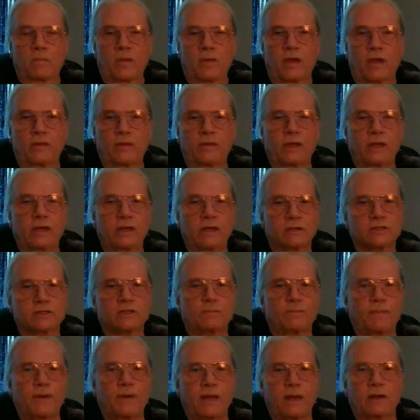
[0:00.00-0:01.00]
And they
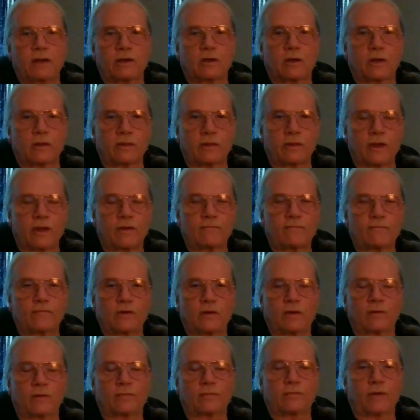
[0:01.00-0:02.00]
expand on that
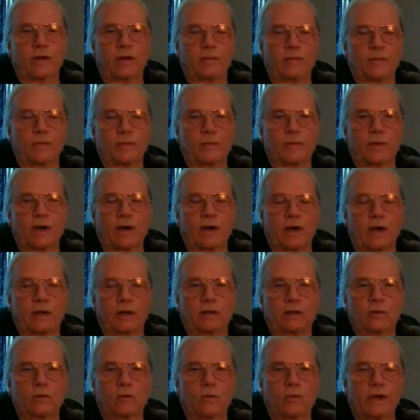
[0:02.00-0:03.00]
fear frame of mind.
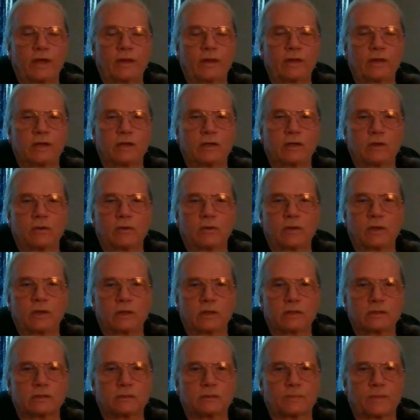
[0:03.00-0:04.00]
And the way they do it
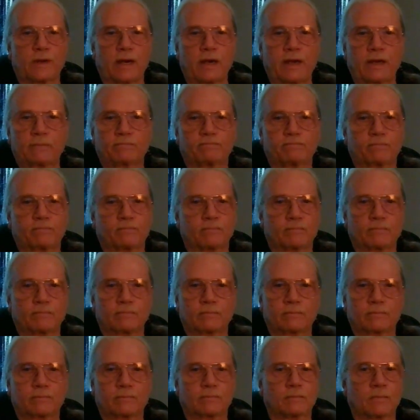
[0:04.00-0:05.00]
is by
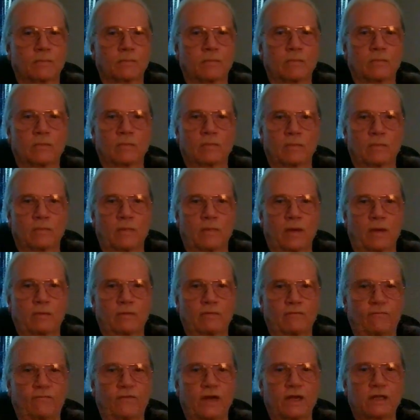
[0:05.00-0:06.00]

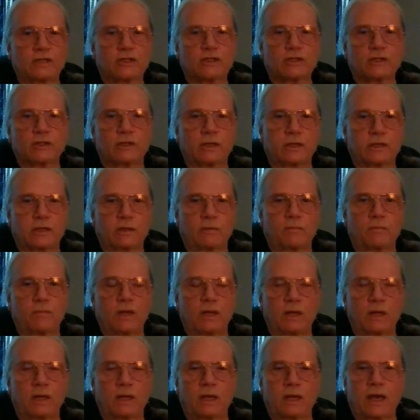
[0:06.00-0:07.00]
eventually
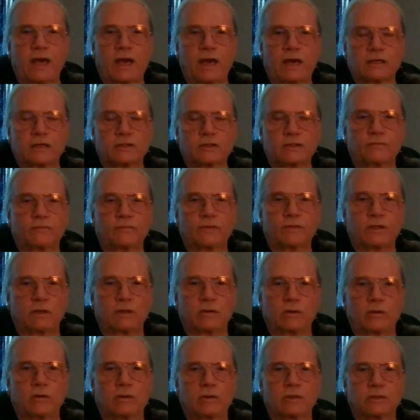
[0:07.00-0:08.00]
committing acts of
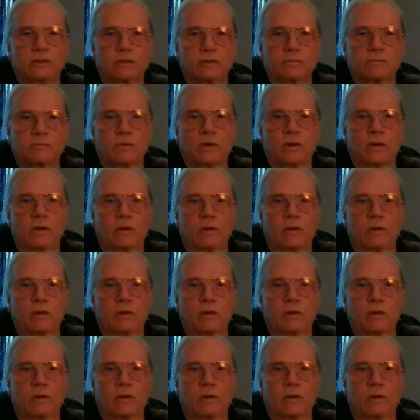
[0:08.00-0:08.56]
terrorism